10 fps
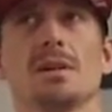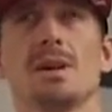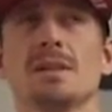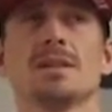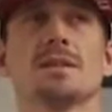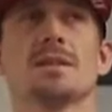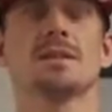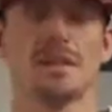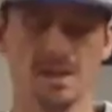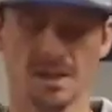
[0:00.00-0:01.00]

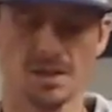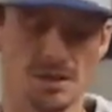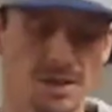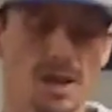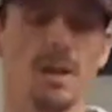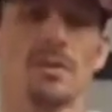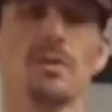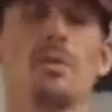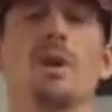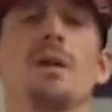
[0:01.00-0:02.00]
It's interesting how the
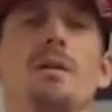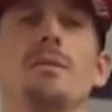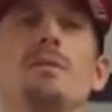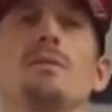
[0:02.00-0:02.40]
new way,